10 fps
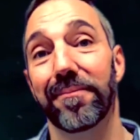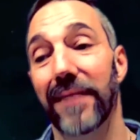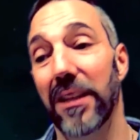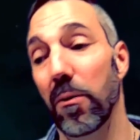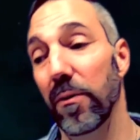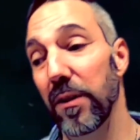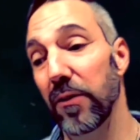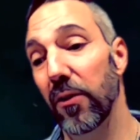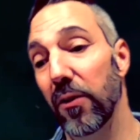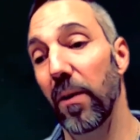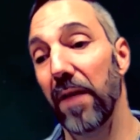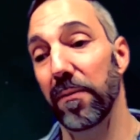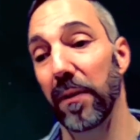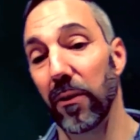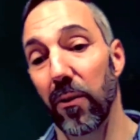You know, when you turn away
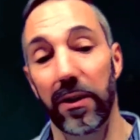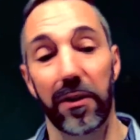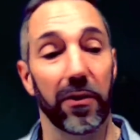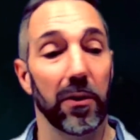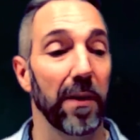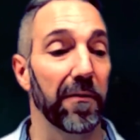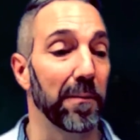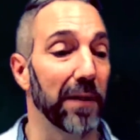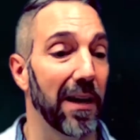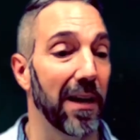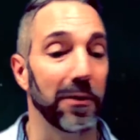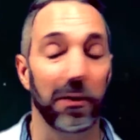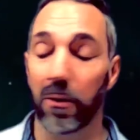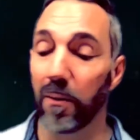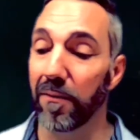from the Lord, you turn away from love, you
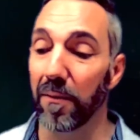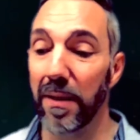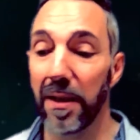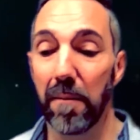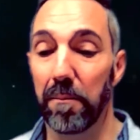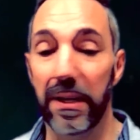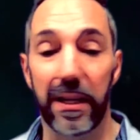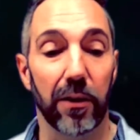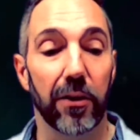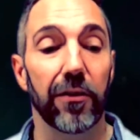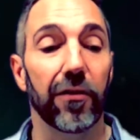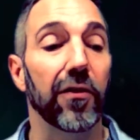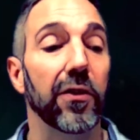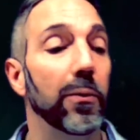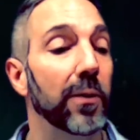turn away from being good
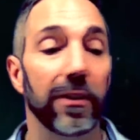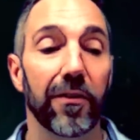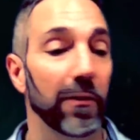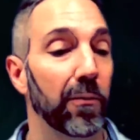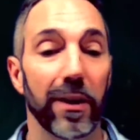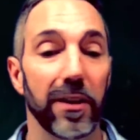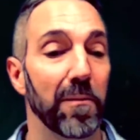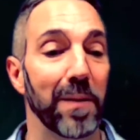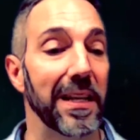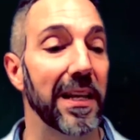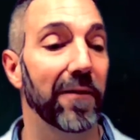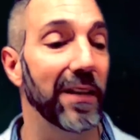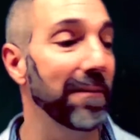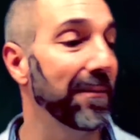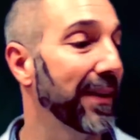stewards of what you've been
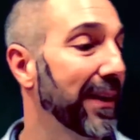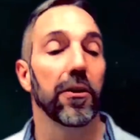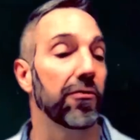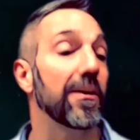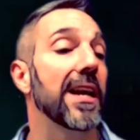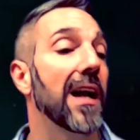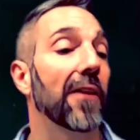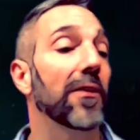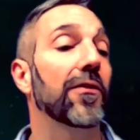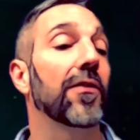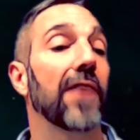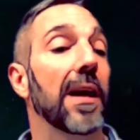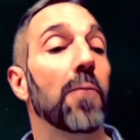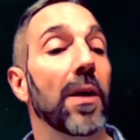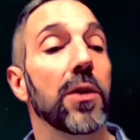given, treating others the
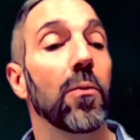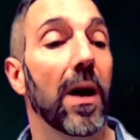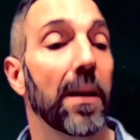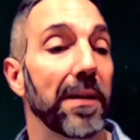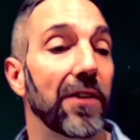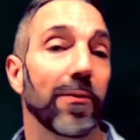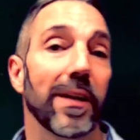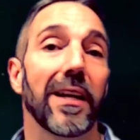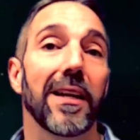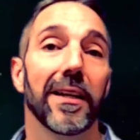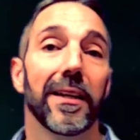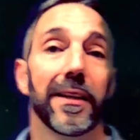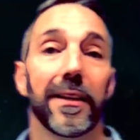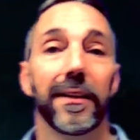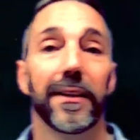same way you want to be treated,
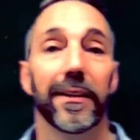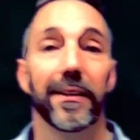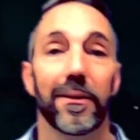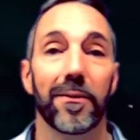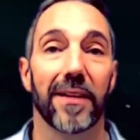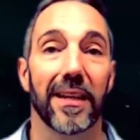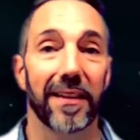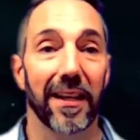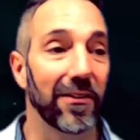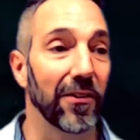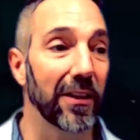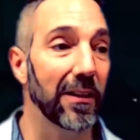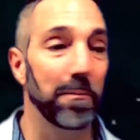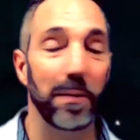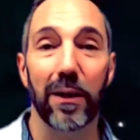you think that you're going
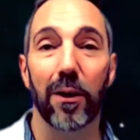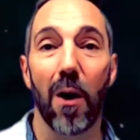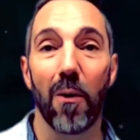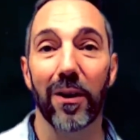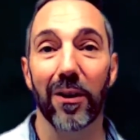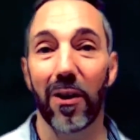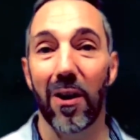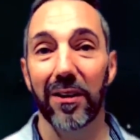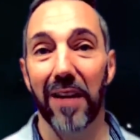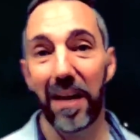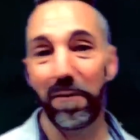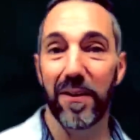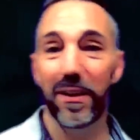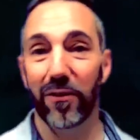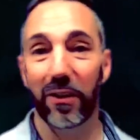to be going along life
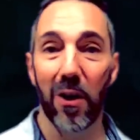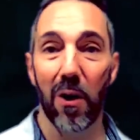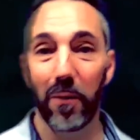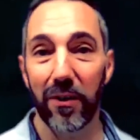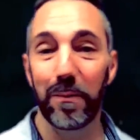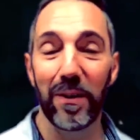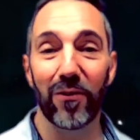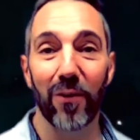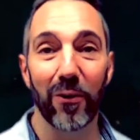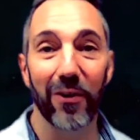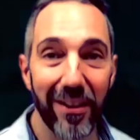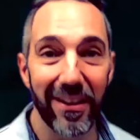and it's going to always be so good.